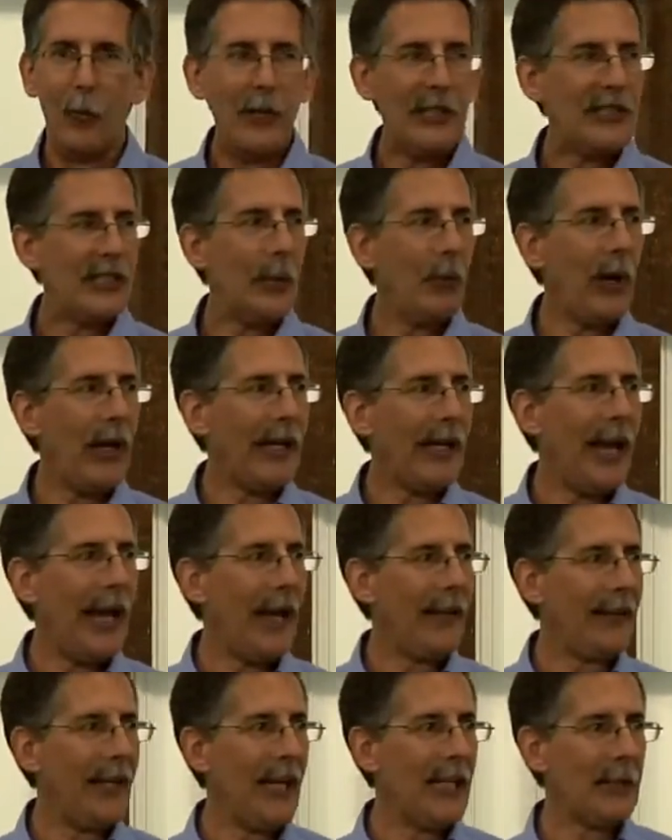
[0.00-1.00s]
we see what
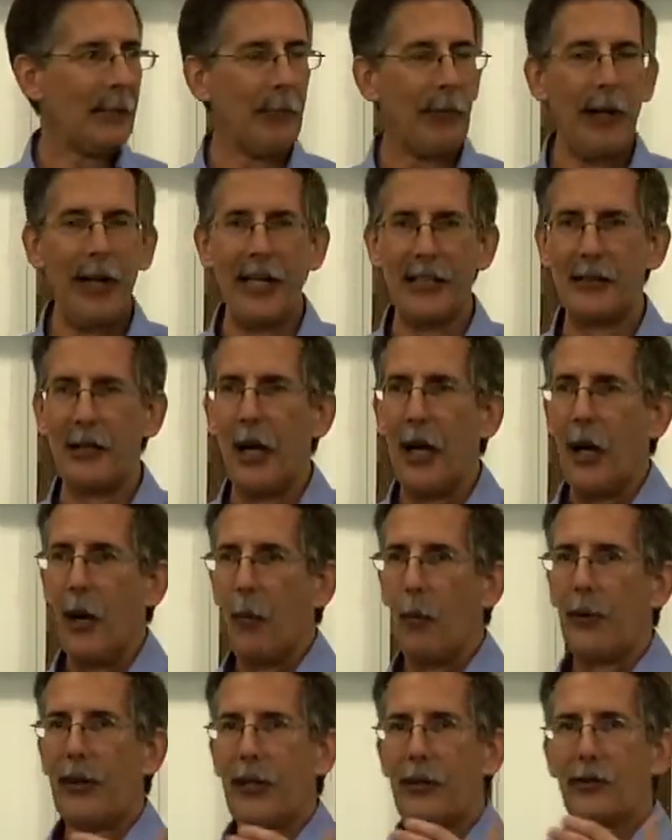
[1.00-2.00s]
ha- takes place
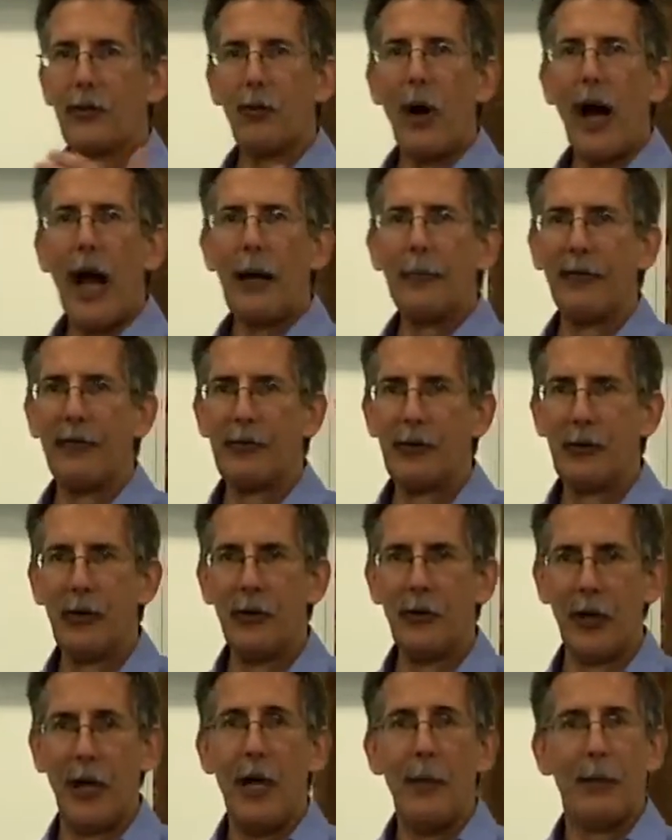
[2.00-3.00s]
with the tribe of
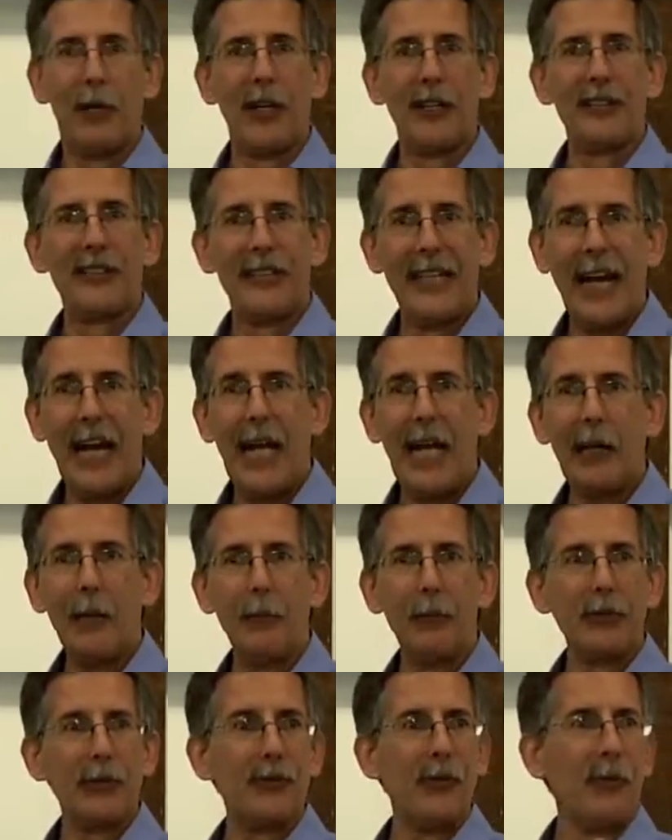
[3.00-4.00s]
Judah because
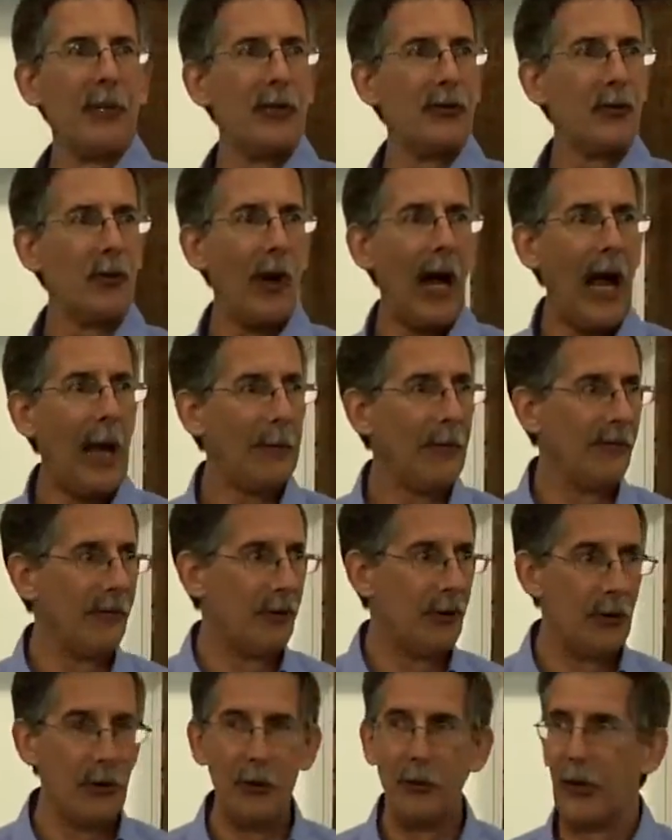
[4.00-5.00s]
Caleb was from the tribe
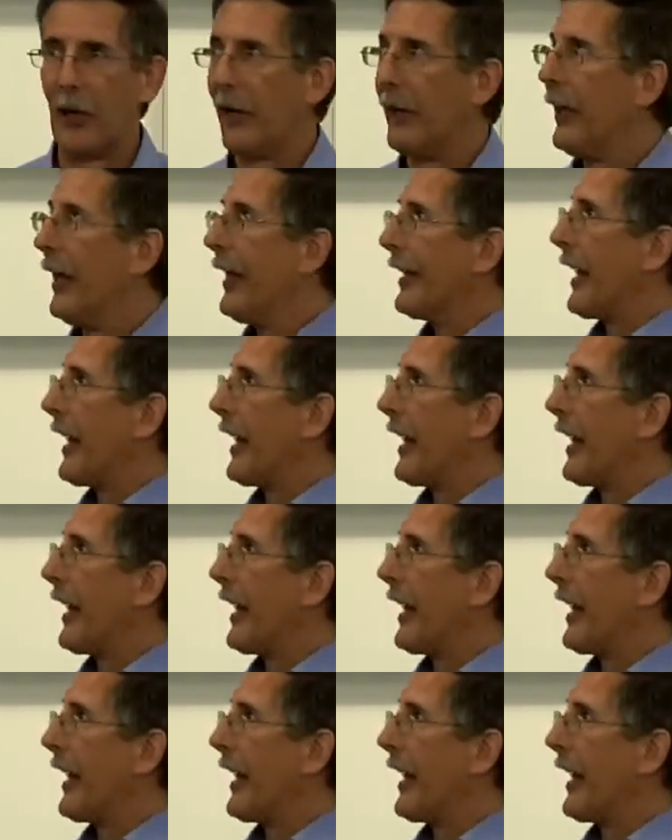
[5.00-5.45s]
of Judah.